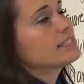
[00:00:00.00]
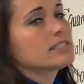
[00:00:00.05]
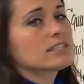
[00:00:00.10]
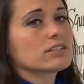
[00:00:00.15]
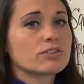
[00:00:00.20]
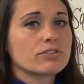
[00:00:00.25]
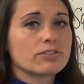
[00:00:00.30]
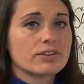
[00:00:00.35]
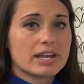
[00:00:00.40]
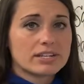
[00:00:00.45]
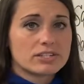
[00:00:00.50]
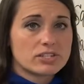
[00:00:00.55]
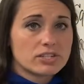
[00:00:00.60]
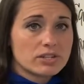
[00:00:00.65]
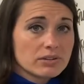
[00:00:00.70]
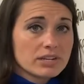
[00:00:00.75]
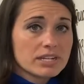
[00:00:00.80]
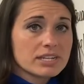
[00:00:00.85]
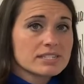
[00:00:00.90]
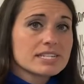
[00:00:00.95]
the correct
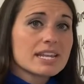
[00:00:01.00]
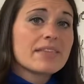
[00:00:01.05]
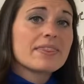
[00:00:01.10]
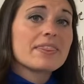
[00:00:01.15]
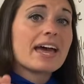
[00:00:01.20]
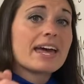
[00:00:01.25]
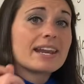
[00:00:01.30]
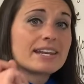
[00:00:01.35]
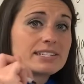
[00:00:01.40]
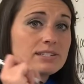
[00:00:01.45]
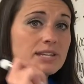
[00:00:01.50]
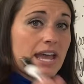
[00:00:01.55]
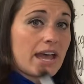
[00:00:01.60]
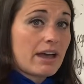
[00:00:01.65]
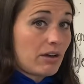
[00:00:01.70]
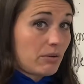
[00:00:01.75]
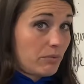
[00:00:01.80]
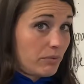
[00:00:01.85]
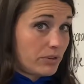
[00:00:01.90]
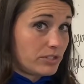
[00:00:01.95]
units, and that is
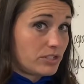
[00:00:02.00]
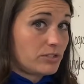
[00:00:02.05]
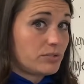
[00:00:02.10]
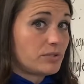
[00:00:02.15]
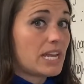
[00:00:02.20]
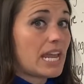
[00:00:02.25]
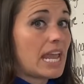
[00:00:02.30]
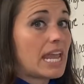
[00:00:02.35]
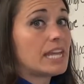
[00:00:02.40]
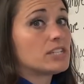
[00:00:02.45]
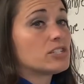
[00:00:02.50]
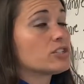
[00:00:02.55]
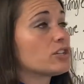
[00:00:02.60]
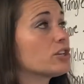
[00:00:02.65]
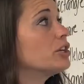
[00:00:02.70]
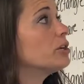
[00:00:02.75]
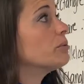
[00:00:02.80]
how I want you to answer your